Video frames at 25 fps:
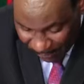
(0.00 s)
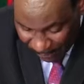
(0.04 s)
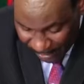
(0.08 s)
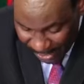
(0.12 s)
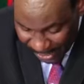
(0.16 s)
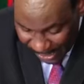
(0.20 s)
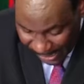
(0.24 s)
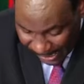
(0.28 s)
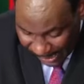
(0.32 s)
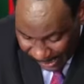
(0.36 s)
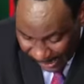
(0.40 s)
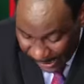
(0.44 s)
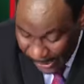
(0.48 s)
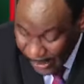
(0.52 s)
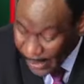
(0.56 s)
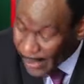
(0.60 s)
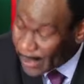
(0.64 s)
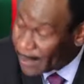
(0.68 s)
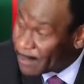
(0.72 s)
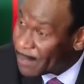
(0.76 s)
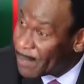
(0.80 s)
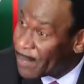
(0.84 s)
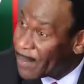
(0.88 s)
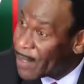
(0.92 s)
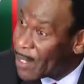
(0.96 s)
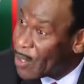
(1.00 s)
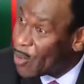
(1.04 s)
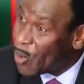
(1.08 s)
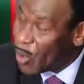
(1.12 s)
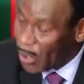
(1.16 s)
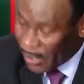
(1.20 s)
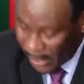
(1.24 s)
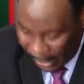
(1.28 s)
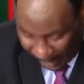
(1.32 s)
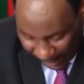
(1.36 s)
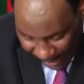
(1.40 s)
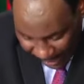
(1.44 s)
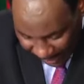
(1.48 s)
fantasy,
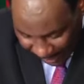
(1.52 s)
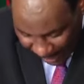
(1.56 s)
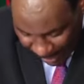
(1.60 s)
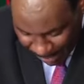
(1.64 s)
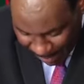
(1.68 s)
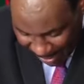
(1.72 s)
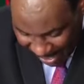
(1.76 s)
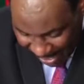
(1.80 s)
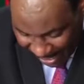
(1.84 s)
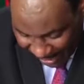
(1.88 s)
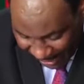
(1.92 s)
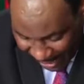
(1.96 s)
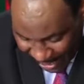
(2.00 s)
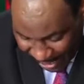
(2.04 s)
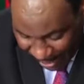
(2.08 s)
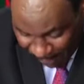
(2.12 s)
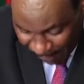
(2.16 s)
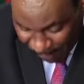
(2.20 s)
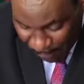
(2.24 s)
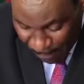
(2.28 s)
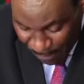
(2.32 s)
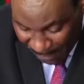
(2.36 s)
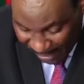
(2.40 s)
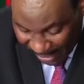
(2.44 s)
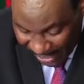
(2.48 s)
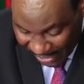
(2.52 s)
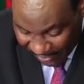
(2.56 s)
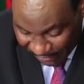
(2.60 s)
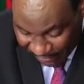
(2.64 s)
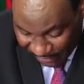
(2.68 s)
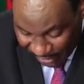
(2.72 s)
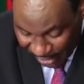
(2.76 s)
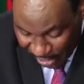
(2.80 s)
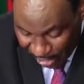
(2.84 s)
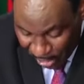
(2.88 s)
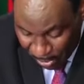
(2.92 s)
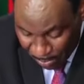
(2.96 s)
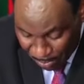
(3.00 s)
was rated by the Kenya Film
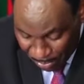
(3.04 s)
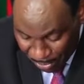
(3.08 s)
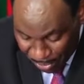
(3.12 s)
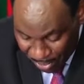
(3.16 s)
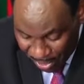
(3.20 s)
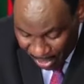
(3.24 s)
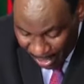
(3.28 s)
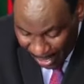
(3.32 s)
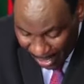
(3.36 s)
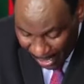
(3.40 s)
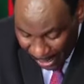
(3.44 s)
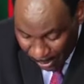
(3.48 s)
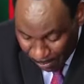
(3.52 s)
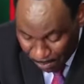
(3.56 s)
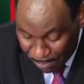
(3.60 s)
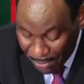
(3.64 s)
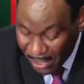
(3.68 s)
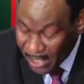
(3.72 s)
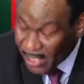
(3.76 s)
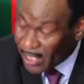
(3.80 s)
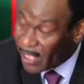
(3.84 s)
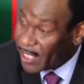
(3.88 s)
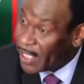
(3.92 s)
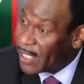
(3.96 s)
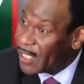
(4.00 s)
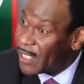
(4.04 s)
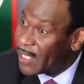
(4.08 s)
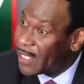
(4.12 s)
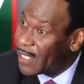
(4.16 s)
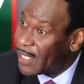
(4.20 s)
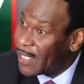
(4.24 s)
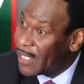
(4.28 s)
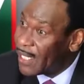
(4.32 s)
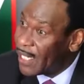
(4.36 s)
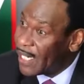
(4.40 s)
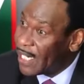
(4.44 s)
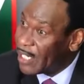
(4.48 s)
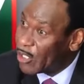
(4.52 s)
Classification Board as PG
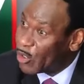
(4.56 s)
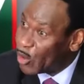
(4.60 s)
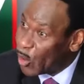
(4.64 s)
in